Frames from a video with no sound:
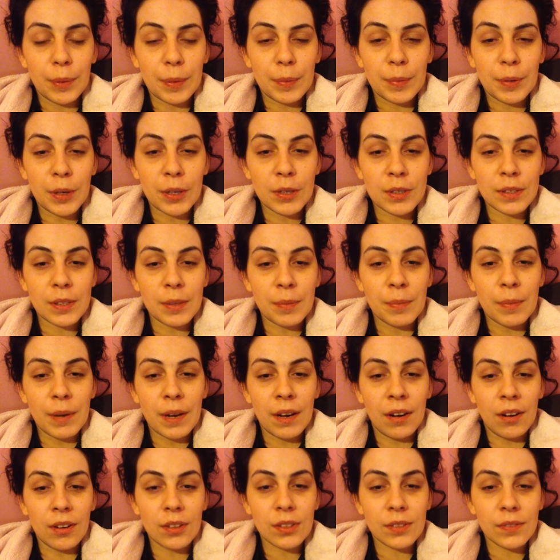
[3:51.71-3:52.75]
I posted
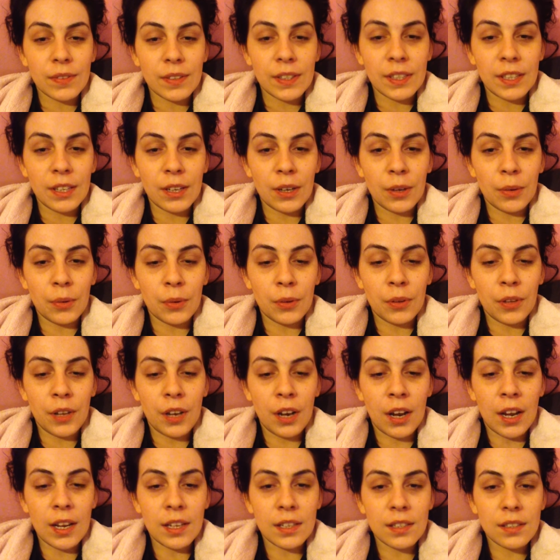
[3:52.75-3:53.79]
my last video on
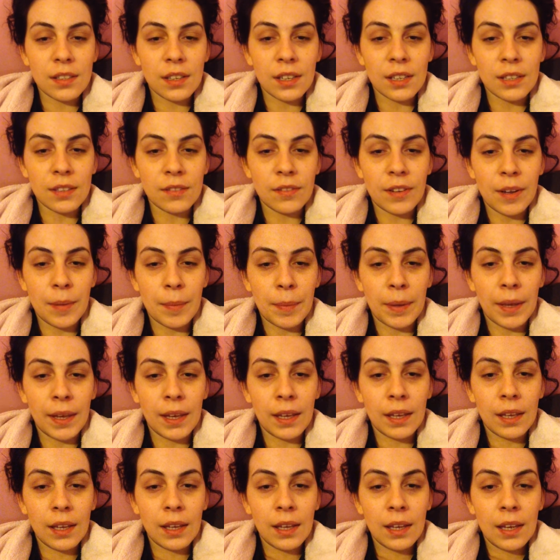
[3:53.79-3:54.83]
the lighter side of
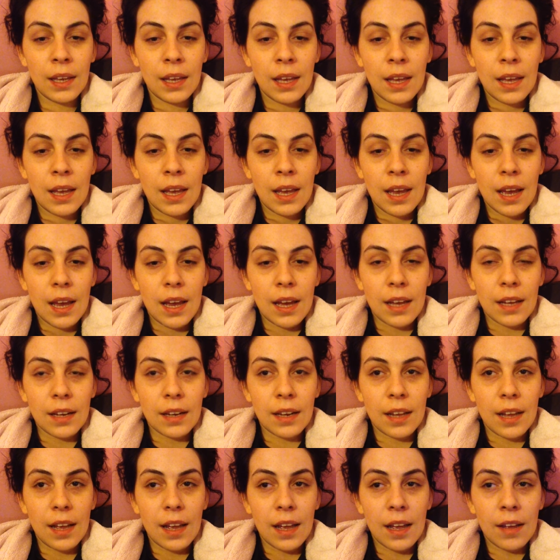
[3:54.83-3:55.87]
ME,
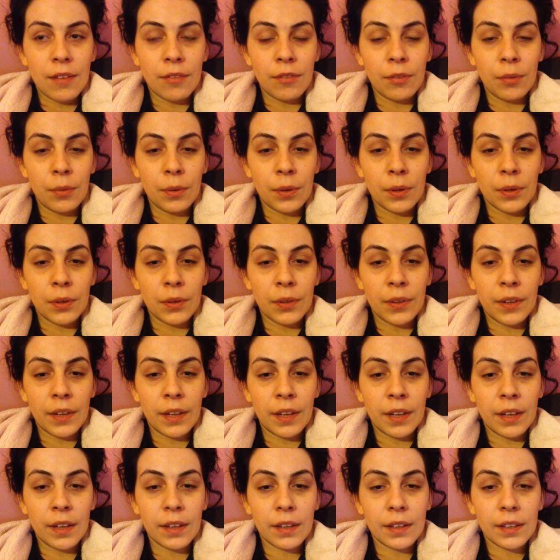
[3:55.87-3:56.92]
and everyone on
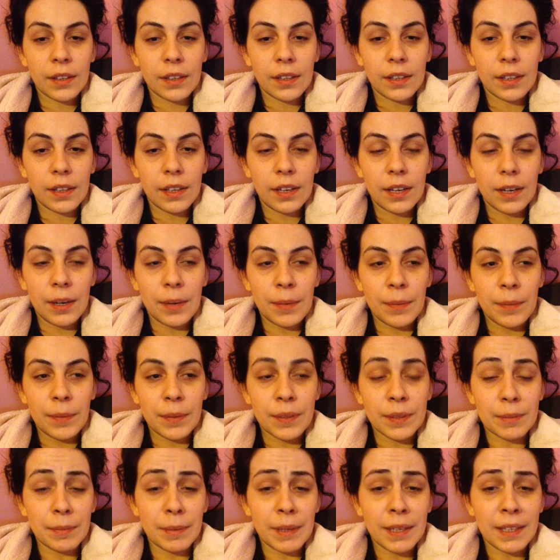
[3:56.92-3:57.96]
there,
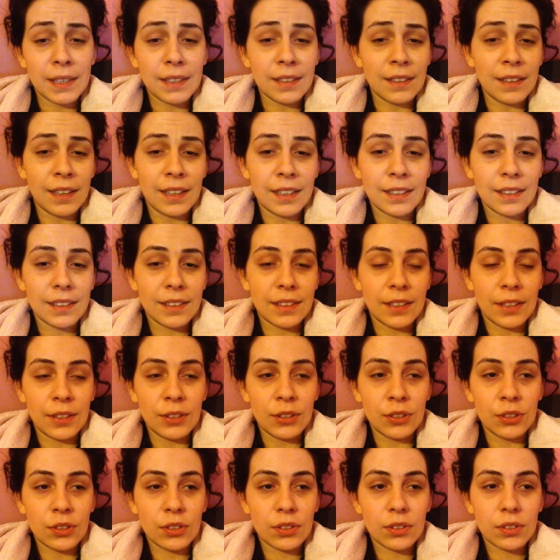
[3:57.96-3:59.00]
there's a mate, like,
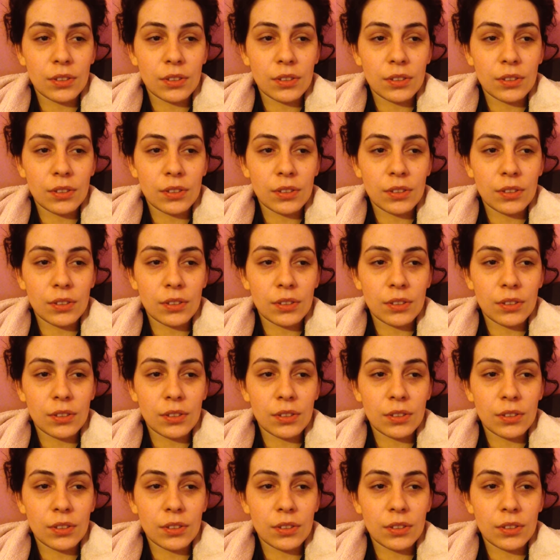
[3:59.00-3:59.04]
they've